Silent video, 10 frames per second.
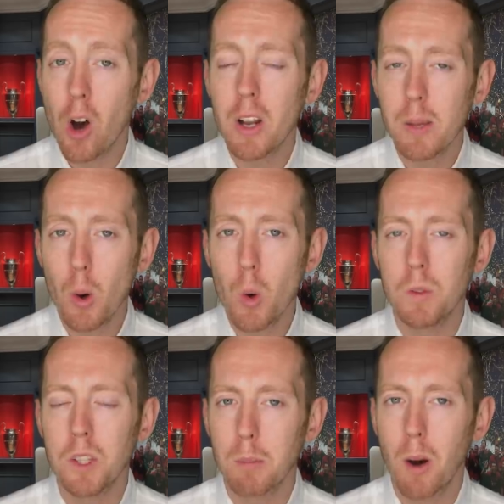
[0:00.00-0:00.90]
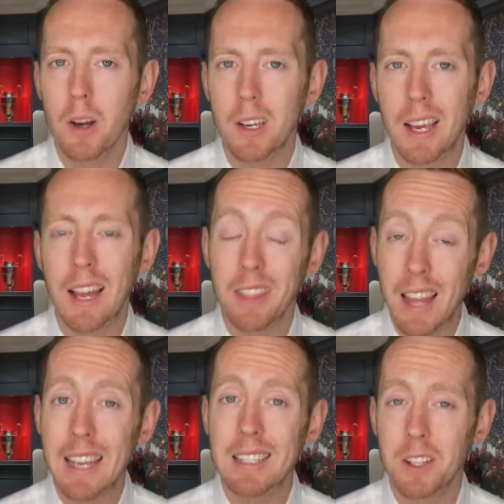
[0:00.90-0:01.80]
early moves in the market and
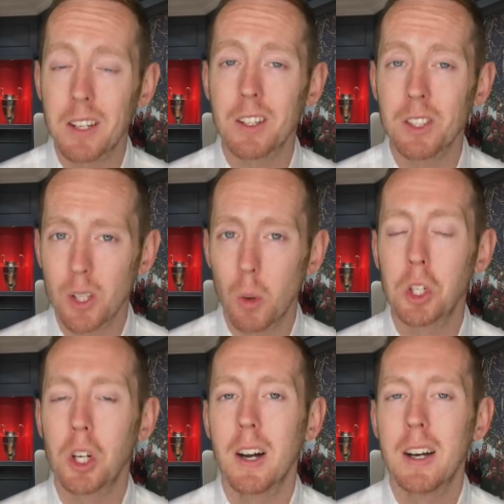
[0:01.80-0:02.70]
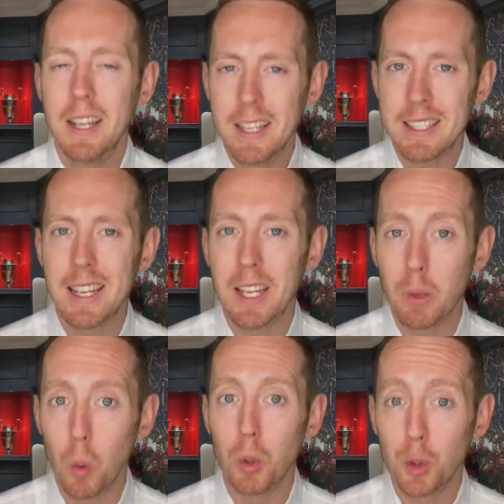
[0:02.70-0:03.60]
that is something that Solskjaer said he
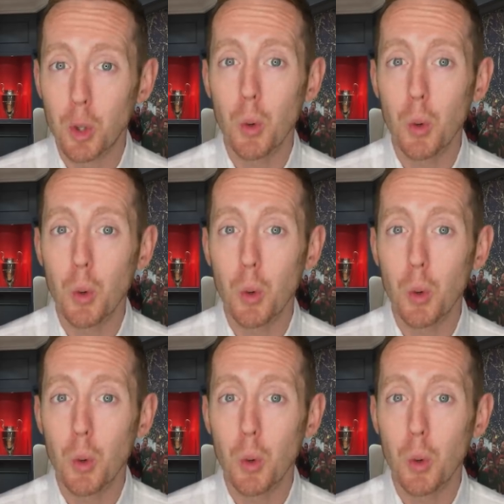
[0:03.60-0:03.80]
would